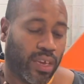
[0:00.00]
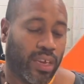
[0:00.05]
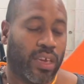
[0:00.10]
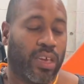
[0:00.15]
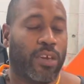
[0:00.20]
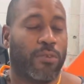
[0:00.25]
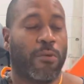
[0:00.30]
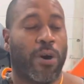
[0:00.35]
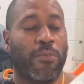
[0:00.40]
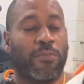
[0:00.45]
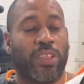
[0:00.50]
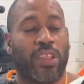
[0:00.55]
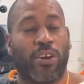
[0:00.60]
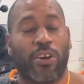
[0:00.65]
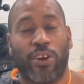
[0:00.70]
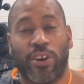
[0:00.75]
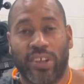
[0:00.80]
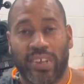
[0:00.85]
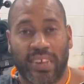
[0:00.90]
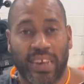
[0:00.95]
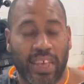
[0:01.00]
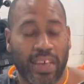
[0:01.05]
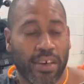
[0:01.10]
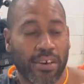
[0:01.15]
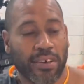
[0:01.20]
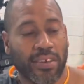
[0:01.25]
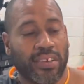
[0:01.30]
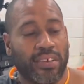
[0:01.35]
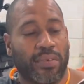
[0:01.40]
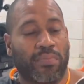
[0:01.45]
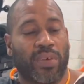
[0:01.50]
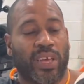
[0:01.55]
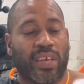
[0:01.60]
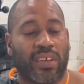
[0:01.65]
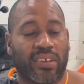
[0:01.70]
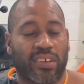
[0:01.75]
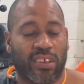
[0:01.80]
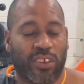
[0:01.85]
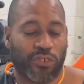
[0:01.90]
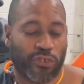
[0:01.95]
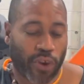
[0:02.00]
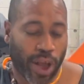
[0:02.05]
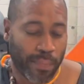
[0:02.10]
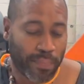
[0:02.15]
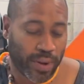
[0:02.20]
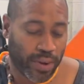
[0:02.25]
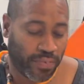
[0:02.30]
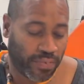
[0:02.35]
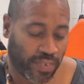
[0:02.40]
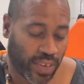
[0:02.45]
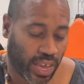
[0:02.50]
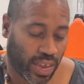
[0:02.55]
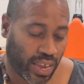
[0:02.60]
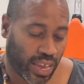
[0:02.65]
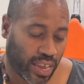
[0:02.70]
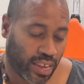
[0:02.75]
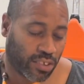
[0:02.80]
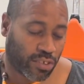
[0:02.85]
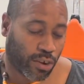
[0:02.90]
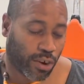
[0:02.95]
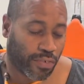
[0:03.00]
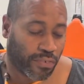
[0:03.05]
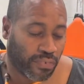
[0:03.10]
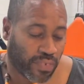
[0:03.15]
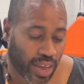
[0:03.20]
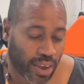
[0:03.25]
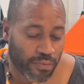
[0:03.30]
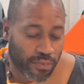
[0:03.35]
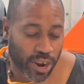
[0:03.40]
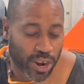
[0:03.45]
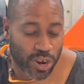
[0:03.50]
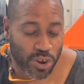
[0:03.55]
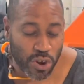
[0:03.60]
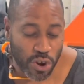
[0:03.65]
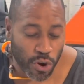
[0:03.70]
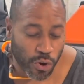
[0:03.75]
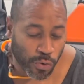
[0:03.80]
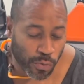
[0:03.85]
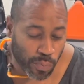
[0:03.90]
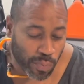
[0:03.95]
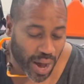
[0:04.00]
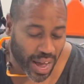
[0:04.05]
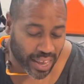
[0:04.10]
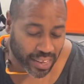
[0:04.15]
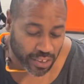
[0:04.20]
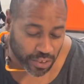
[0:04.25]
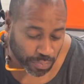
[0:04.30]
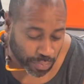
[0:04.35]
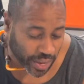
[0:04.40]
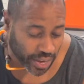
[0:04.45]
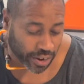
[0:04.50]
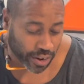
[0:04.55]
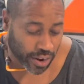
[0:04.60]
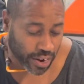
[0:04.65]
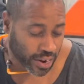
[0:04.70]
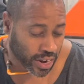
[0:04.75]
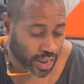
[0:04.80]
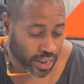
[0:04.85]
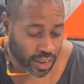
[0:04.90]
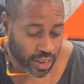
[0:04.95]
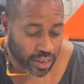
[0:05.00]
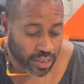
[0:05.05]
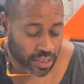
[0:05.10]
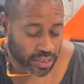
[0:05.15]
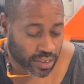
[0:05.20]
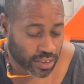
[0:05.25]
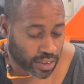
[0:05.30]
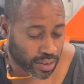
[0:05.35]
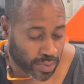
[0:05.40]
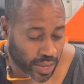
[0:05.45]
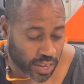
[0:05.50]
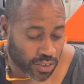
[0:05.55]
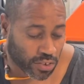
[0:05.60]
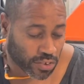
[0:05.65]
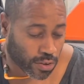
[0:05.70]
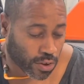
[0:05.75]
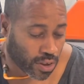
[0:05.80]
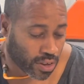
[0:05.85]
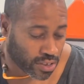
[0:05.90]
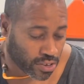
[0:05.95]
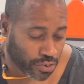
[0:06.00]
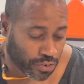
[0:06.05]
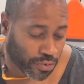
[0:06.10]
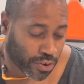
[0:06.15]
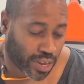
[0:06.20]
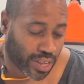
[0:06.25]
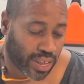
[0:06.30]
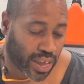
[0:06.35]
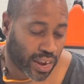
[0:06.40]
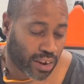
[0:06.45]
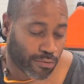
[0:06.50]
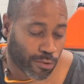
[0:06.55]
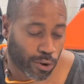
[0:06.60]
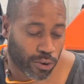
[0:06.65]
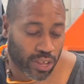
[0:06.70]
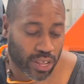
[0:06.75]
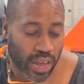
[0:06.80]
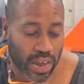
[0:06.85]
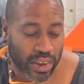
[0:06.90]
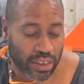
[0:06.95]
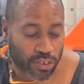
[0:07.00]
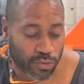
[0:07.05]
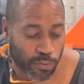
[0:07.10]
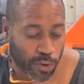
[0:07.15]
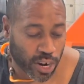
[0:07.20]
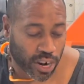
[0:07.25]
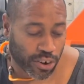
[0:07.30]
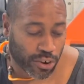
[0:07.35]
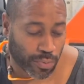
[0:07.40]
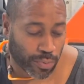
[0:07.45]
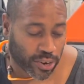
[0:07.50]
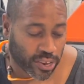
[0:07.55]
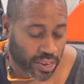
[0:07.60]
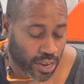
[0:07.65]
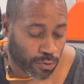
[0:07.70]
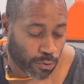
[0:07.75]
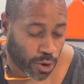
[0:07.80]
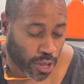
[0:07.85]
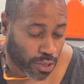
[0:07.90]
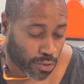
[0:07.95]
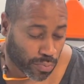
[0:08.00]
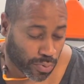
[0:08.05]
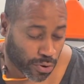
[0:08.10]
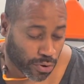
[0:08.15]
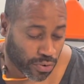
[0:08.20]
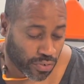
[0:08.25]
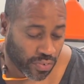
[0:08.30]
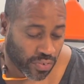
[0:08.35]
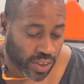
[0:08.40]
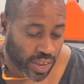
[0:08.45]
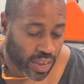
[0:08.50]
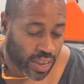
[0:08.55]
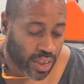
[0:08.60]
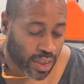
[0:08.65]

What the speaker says: He went with the Hertz Neos because it's a drop-in fit. It's our favorite no-mod speaker to be installed in the Street Glide and Road Glide. It's 100% weatherproof.